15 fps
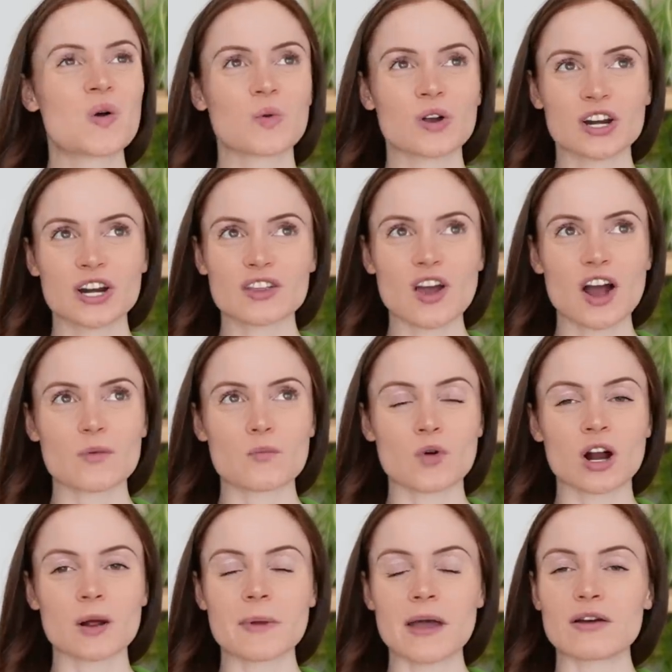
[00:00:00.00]
We're gonna talk
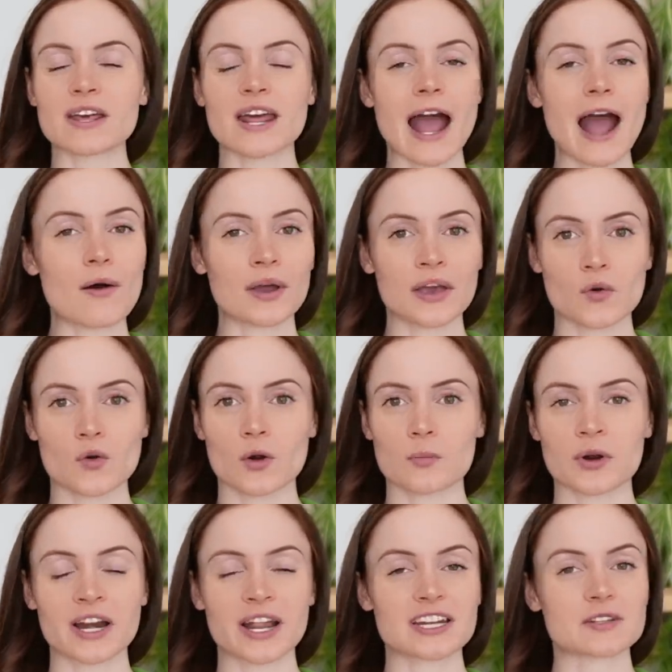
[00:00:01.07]
more about it, how I
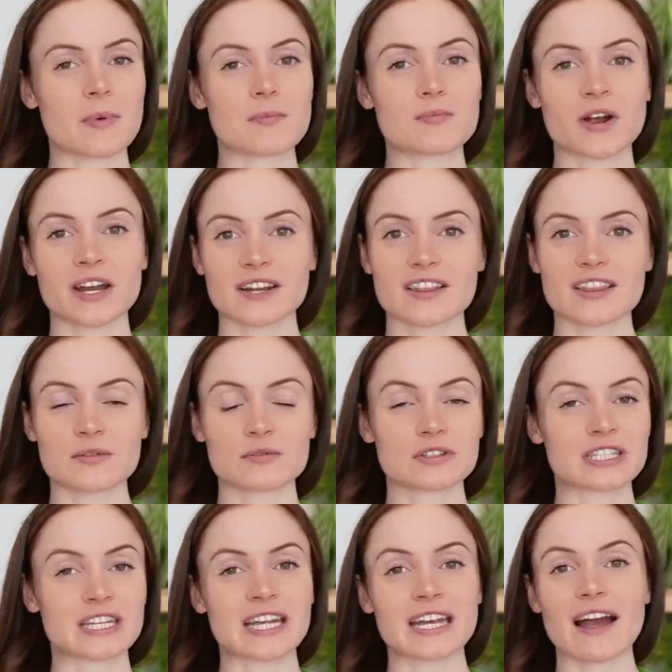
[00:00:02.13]
incorporate it into my pregnancy
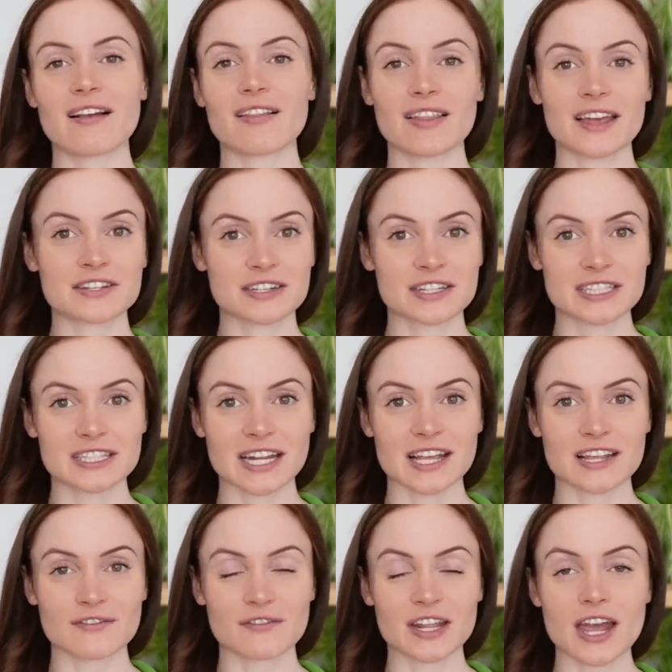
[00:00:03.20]
routine later in
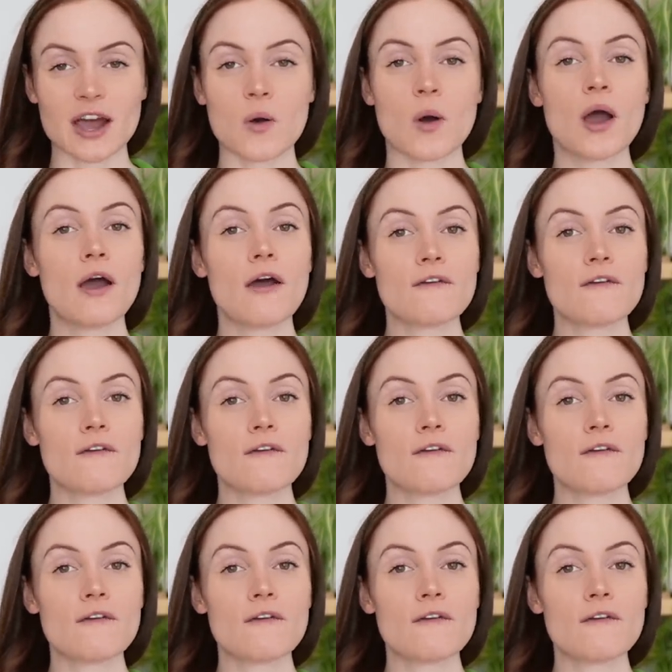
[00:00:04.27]
today's video.